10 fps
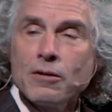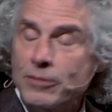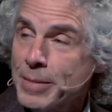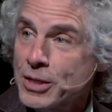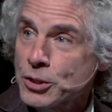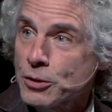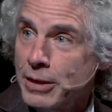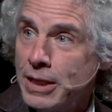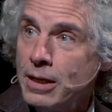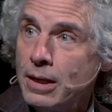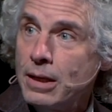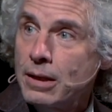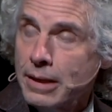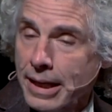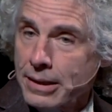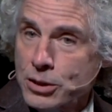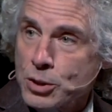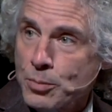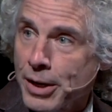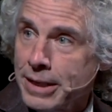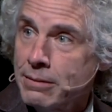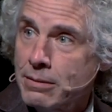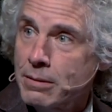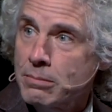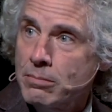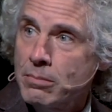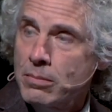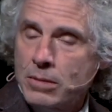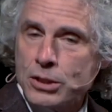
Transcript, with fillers: from history can spread, the mm-hmm.